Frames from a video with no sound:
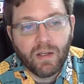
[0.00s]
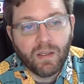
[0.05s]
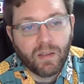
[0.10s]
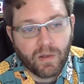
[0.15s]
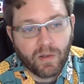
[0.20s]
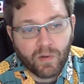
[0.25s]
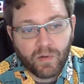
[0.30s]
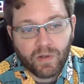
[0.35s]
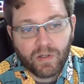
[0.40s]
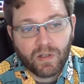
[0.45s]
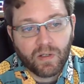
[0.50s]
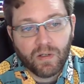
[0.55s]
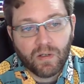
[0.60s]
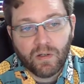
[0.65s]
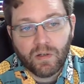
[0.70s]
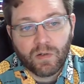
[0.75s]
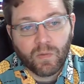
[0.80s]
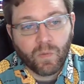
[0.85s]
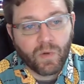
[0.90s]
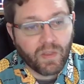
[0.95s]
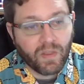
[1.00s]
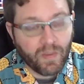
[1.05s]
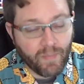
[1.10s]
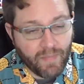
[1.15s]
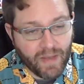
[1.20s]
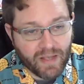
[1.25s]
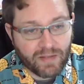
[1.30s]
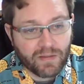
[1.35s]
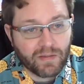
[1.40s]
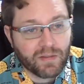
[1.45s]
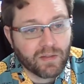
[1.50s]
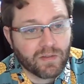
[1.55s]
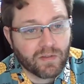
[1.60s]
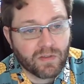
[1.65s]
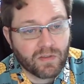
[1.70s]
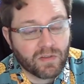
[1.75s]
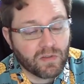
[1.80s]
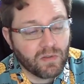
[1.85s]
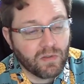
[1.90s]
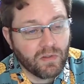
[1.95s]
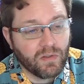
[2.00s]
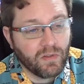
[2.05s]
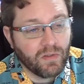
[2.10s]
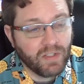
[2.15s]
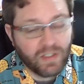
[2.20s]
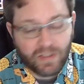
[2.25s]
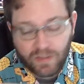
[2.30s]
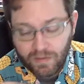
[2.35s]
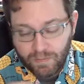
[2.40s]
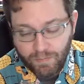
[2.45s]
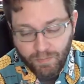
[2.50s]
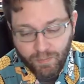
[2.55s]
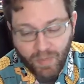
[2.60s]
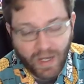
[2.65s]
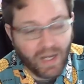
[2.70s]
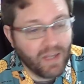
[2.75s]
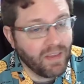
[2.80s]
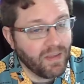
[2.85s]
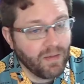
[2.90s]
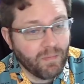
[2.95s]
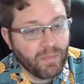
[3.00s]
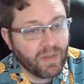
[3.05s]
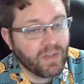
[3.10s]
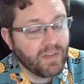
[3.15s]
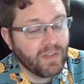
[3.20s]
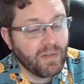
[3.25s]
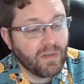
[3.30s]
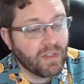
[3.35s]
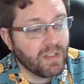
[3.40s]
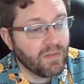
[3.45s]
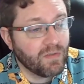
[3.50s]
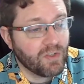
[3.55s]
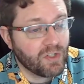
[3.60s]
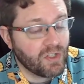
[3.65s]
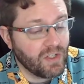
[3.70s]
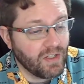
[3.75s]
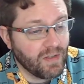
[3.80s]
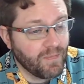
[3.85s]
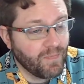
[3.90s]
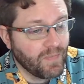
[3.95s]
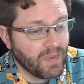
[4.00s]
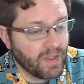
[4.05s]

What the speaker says: They're going to go to where the best things are sold and just buy them because they don't give a shit.